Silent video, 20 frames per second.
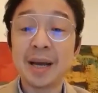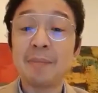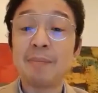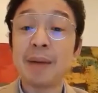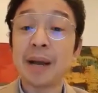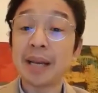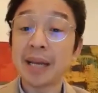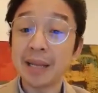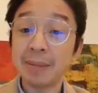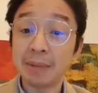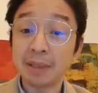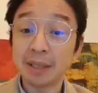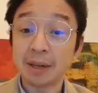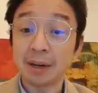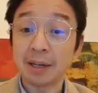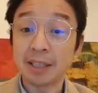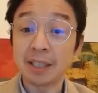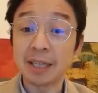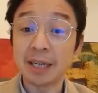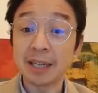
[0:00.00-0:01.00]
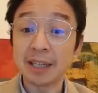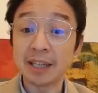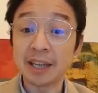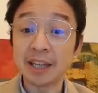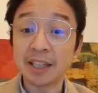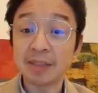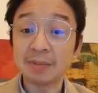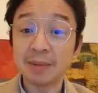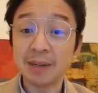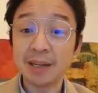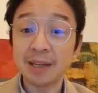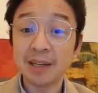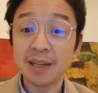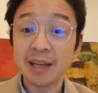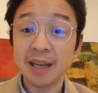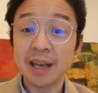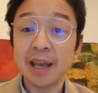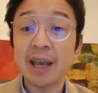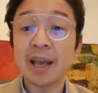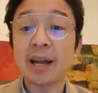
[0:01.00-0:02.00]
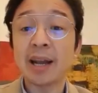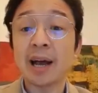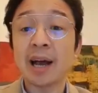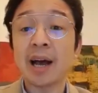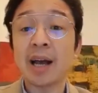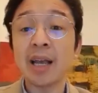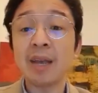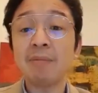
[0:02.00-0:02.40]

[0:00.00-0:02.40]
My name is RG Ledesma, and I